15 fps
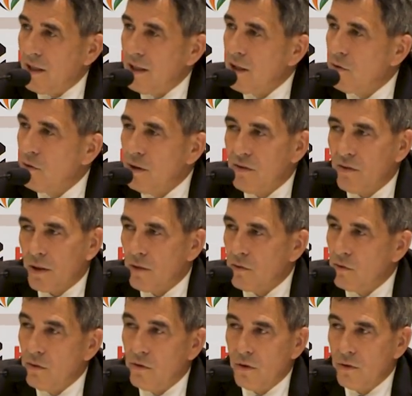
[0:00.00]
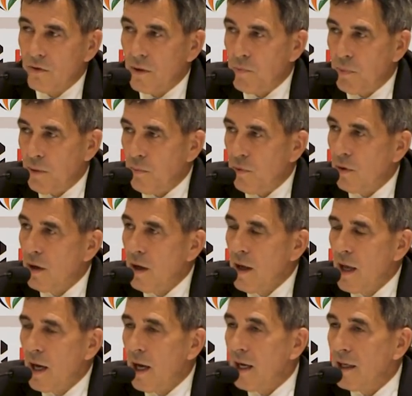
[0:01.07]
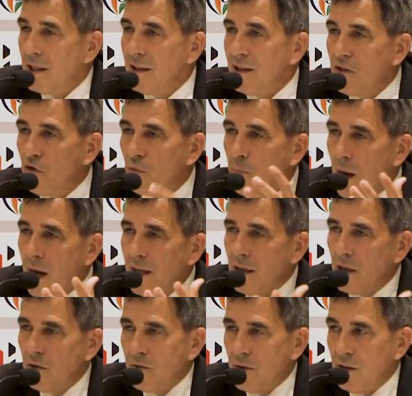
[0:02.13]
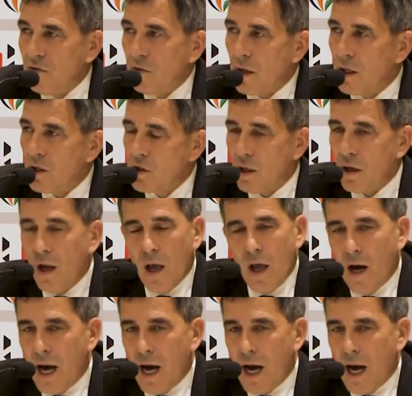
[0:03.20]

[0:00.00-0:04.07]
I need to discuss with all the people. And in this panel of discussion,